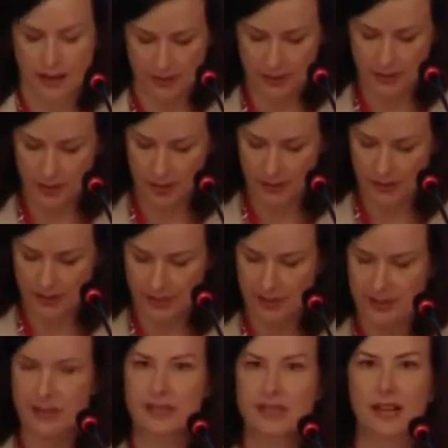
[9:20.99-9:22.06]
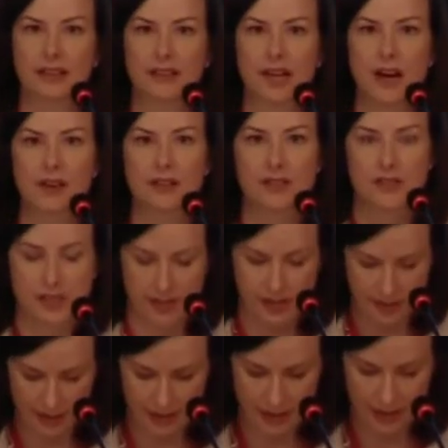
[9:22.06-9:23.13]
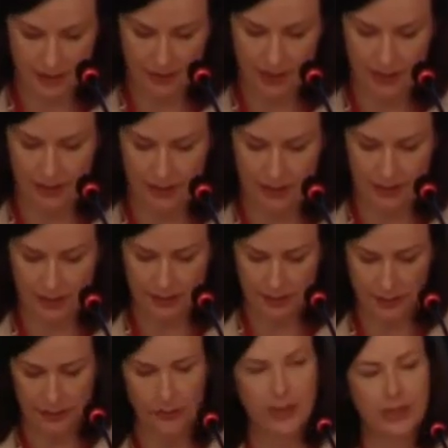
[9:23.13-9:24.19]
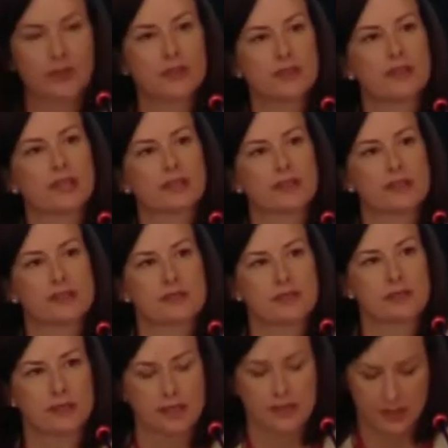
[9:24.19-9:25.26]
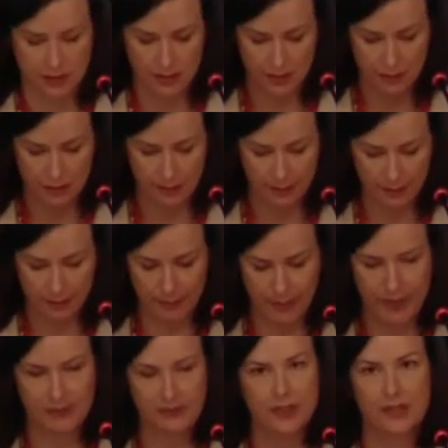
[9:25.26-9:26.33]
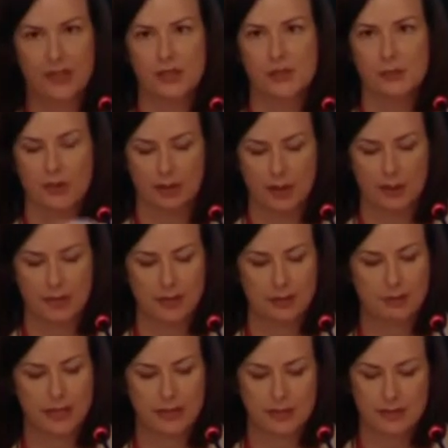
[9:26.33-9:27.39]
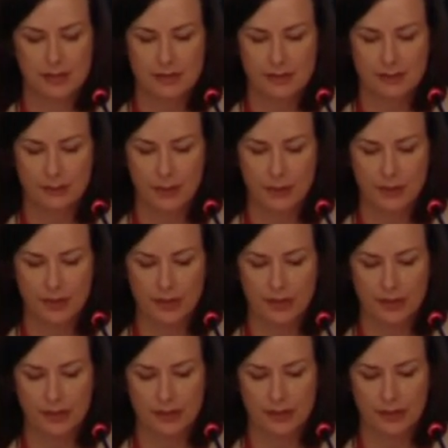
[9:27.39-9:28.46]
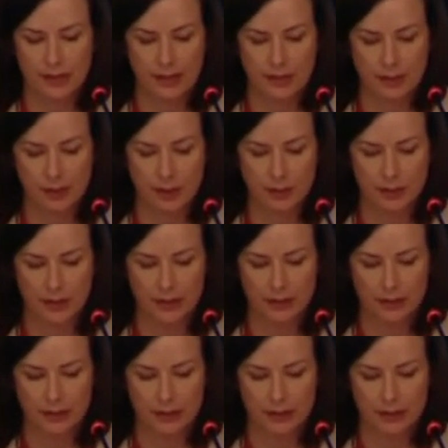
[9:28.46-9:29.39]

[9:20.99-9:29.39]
services and technologies that are uniquely suited to benefit those with limited means, both in India and globally.